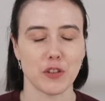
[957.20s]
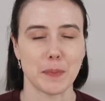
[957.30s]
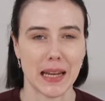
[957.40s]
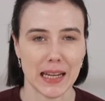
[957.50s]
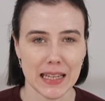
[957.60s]
for
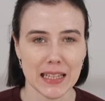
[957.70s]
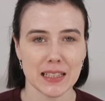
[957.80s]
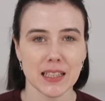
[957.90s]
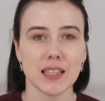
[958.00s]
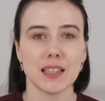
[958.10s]
ballet,
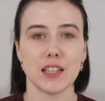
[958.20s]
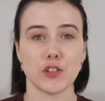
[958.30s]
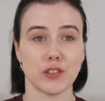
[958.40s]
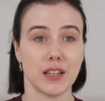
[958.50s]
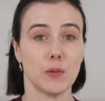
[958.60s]

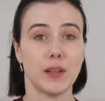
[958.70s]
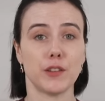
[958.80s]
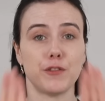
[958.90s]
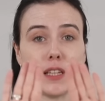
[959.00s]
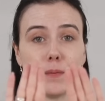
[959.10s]
literally when
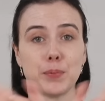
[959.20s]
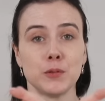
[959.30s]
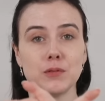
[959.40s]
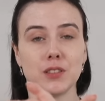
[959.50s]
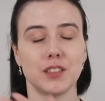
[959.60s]
the feet
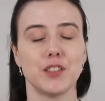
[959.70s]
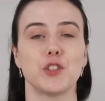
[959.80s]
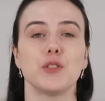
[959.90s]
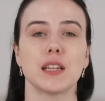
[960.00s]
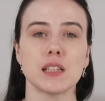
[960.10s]

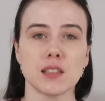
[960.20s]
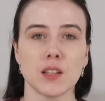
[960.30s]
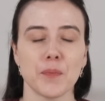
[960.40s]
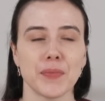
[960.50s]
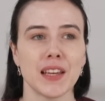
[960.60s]
do this.
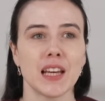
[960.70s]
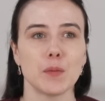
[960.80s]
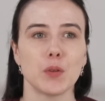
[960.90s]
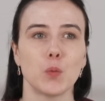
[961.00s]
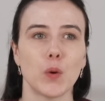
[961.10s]

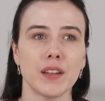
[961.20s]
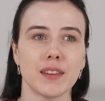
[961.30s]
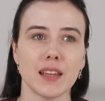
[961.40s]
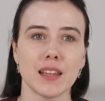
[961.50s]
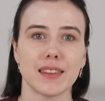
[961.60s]
But one
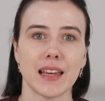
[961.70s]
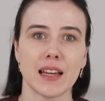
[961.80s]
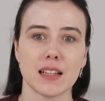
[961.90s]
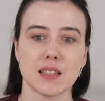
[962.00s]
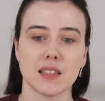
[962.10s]
thing that